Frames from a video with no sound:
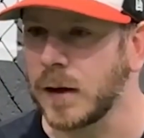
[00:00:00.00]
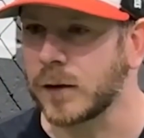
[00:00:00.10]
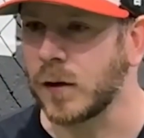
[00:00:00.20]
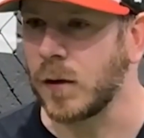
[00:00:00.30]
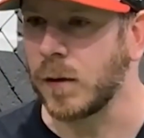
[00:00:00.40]

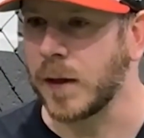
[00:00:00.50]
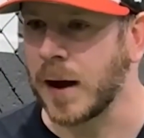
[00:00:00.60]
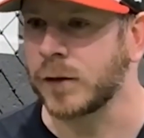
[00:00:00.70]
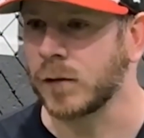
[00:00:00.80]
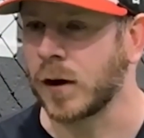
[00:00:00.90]
So
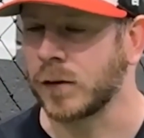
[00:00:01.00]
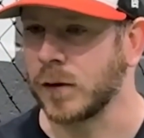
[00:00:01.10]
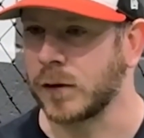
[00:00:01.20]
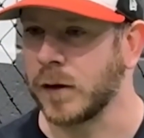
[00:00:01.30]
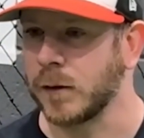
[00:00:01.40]
that structure
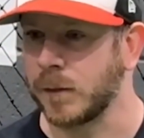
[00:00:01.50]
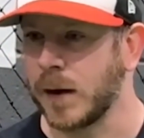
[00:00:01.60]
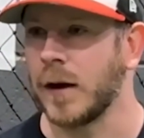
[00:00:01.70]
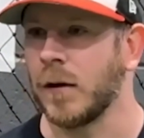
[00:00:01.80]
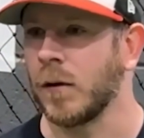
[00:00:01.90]
is going to
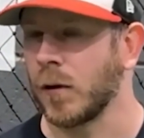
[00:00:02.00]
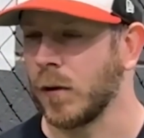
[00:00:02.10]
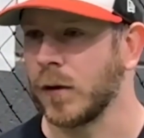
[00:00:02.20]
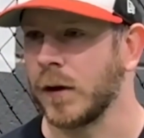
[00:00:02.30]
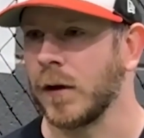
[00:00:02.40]
fail
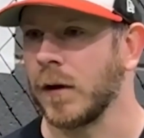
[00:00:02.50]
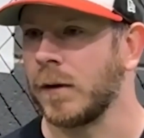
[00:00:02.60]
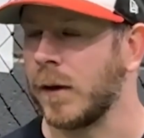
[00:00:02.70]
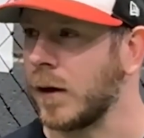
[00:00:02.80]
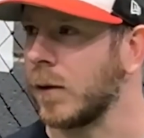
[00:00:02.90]
earlier
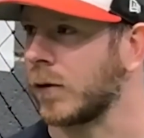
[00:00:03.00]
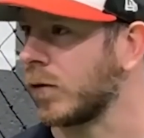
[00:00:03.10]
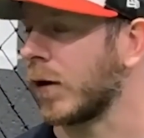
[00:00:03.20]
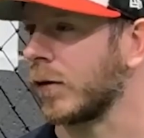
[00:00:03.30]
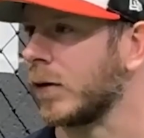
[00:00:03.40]
than the other
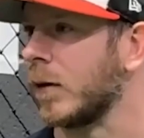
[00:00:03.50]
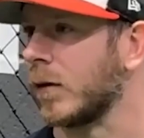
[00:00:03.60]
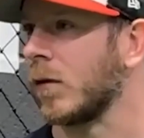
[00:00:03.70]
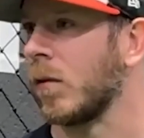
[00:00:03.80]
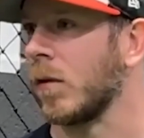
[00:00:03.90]
structures in the
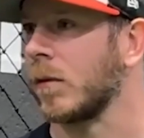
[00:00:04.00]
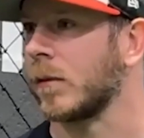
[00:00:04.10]
shoulder.